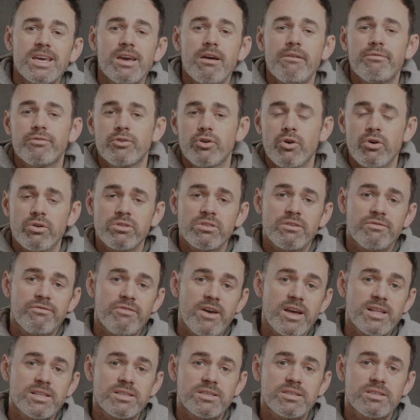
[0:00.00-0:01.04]
If you're on the
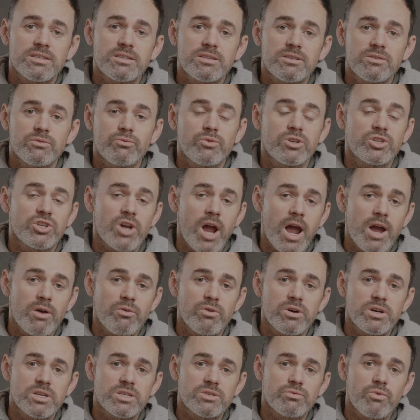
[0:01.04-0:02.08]
fence, which I
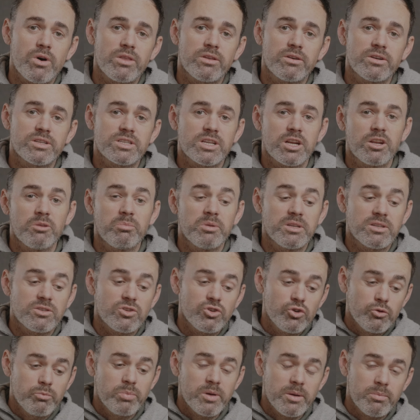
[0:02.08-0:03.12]
was, whether it's going to be
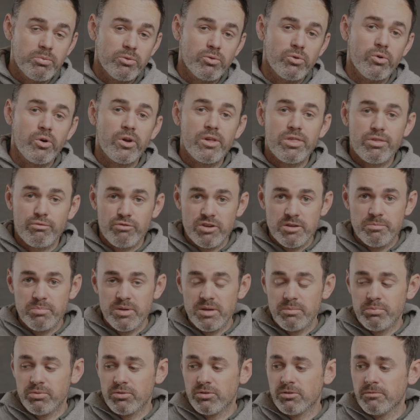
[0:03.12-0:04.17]
2 people or 3
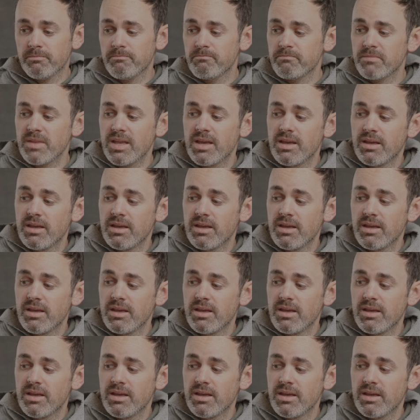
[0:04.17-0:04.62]
people,